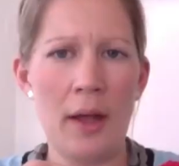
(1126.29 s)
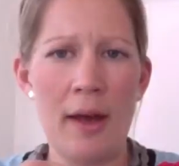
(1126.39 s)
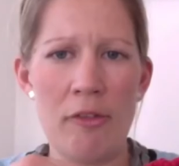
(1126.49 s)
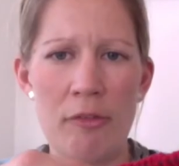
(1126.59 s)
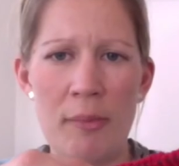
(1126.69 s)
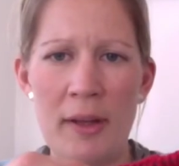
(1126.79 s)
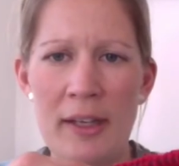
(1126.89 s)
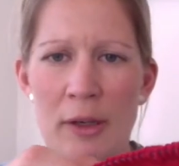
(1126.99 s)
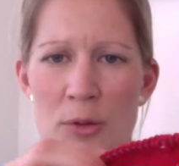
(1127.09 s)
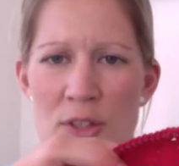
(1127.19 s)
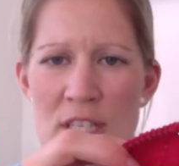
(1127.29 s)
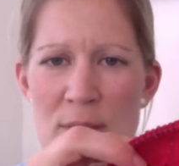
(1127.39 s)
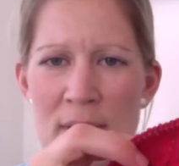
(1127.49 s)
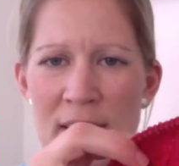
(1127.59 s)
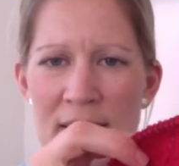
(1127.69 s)
have my little stitch
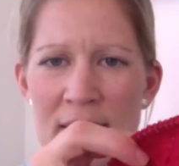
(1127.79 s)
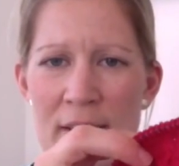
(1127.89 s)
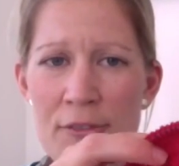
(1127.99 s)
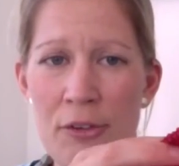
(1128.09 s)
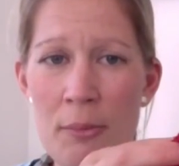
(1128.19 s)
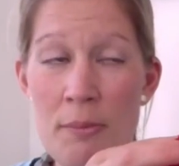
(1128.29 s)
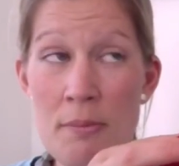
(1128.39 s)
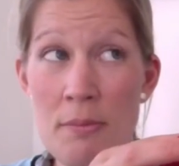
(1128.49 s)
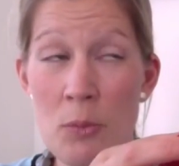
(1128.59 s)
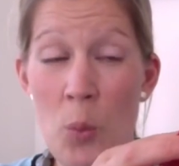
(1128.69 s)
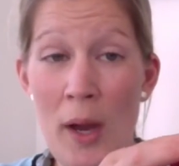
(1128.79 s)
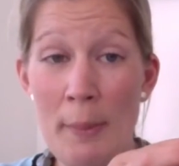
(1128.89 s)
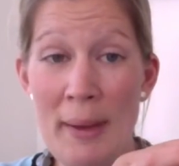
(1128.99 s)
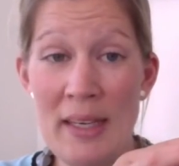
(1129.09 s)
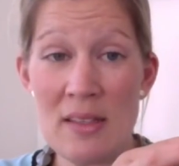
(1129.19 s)
marker there from
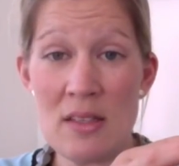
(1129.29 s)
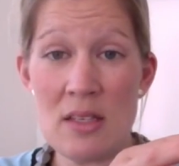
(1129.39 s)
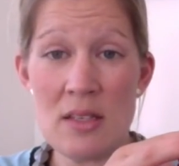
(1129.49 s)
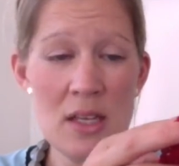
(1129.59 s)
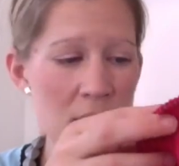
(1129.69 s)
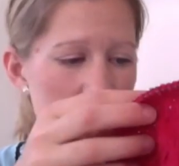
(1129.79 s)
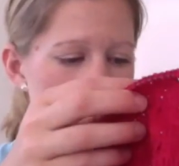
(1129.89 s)
Winemaker Sister.